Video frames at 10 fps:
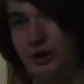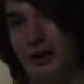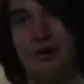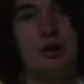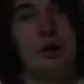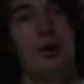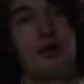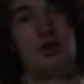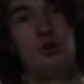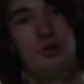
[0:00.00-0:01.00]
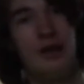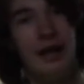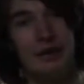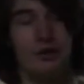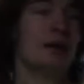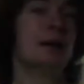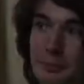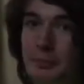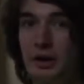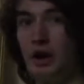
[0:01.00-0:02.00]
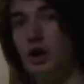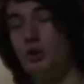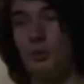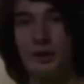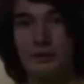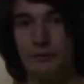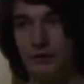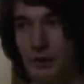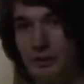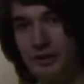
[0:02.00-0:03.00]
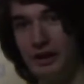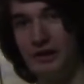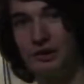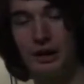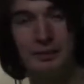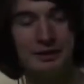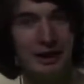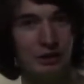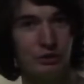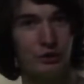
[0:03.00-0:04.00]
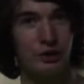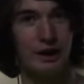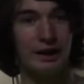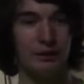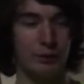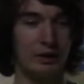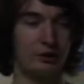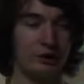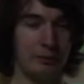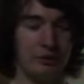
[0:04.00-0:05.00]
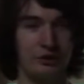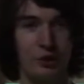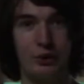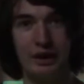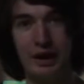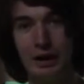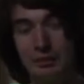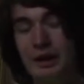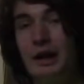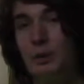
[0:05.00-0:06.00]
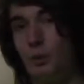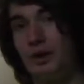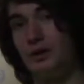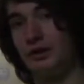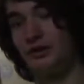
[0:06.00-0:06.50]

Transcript: down, like chutes and ladders. But what if someone is coming down the slide while someone's going up? Well, you